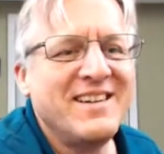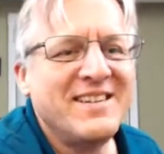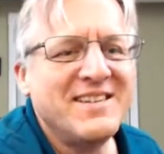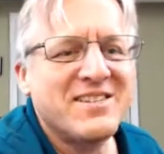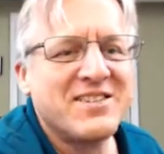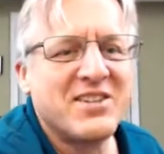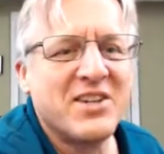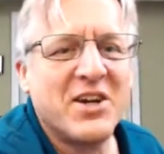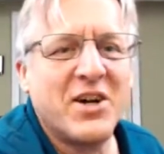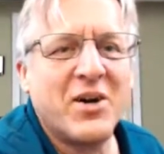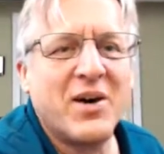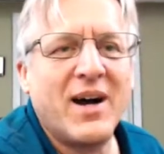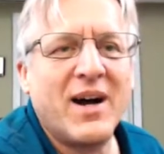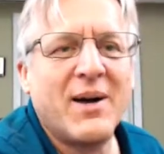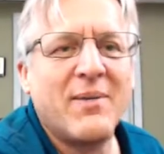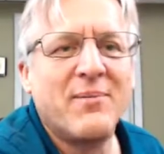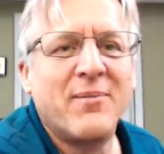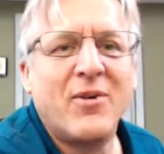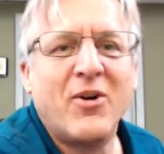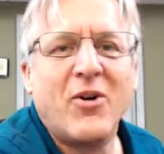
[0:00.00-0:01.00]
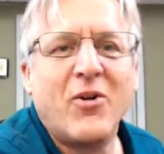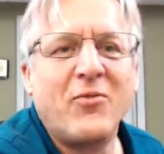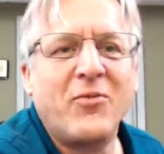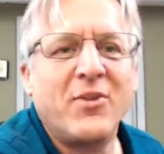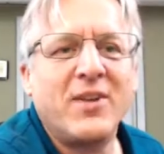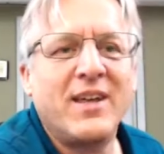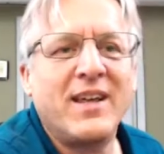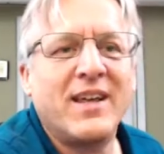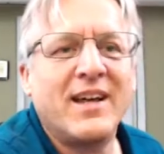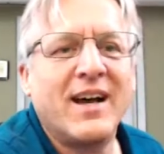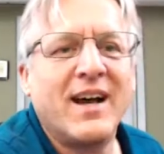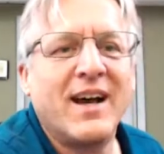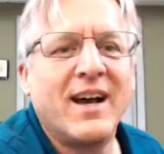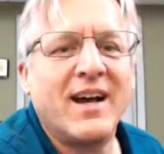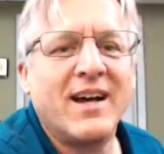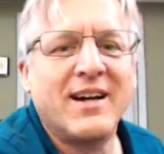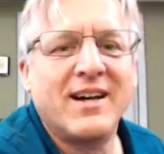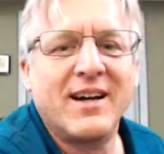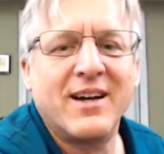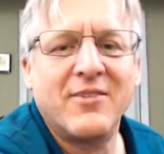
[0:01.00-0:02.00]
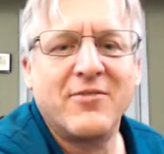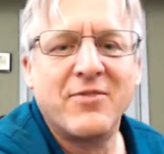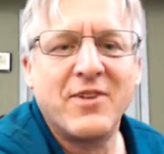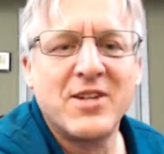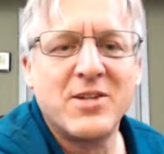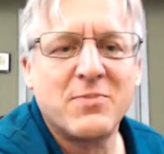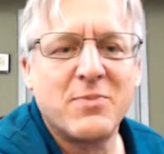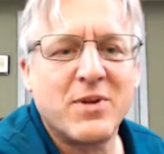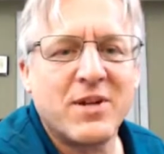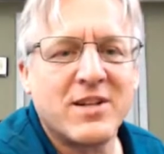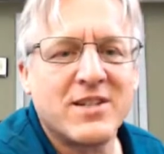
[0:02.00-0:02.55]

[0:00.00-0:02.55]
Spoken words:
So hopefully on Facebook,